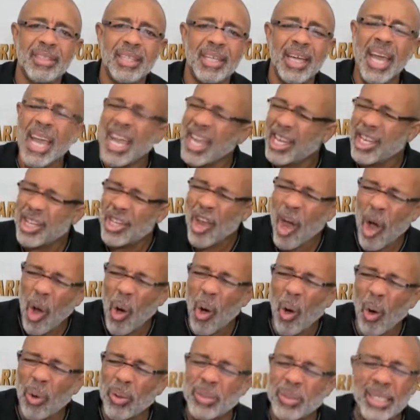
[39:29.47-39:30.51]
He
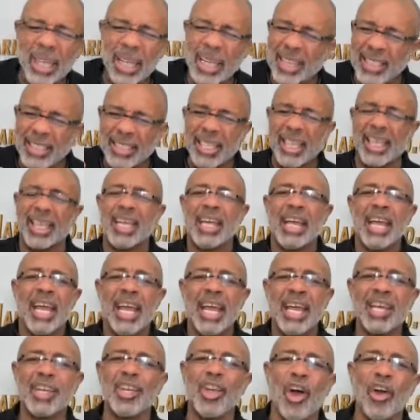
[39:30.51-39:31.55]
knows. He said,
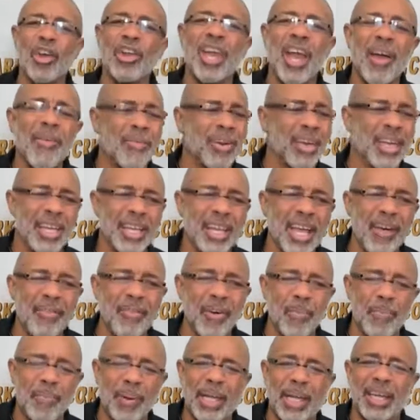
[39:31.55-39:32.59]
you
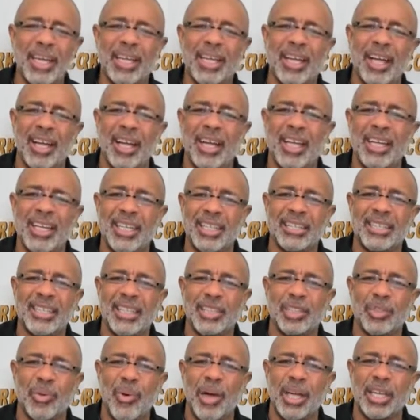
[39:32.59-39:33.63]
ever been in a
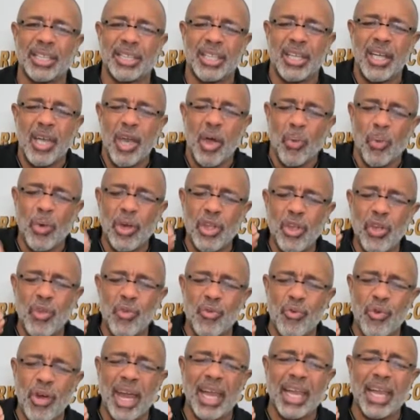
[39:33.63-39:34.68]
situation where you
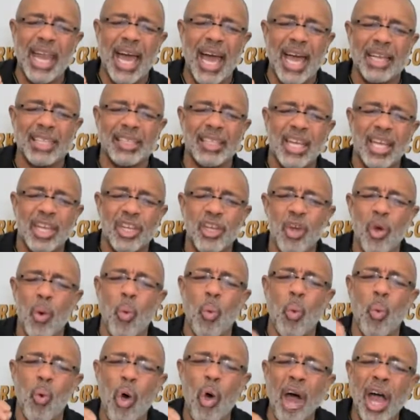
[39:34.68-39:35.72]
realize you're
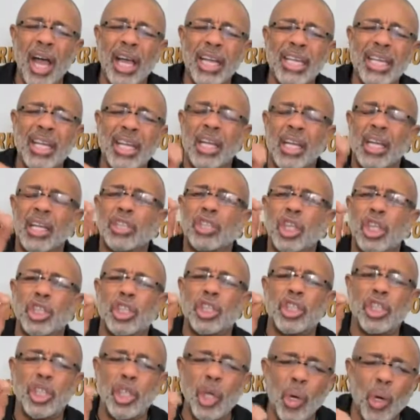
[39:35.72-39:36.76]
1 to
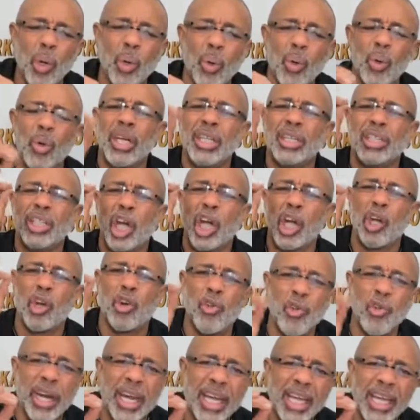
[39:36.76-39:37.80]
2
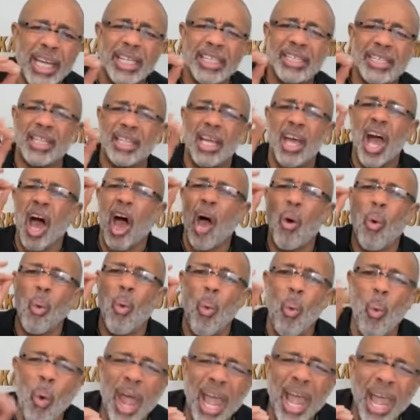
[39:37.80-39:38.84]
degrees
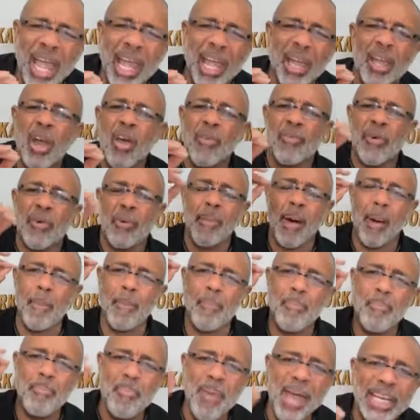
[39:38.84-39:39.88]
away from a
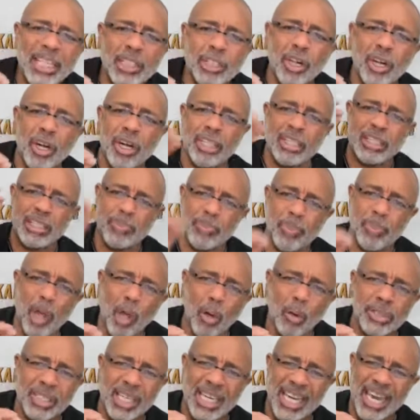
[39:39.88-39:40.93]
major
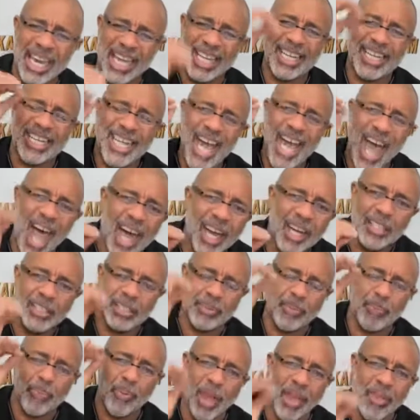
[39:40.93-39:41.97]
explosion and God
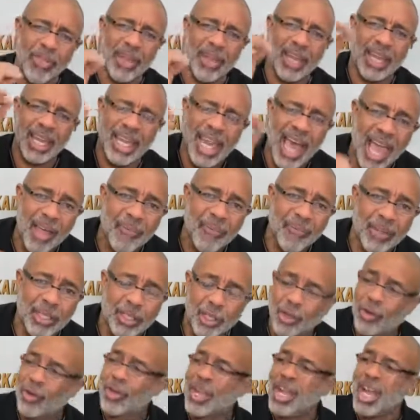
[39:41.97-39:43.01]
is breathing life
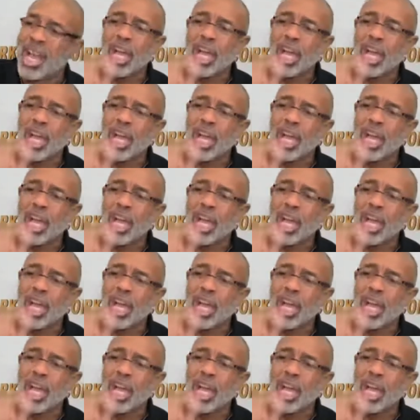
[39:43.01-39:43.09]
into you?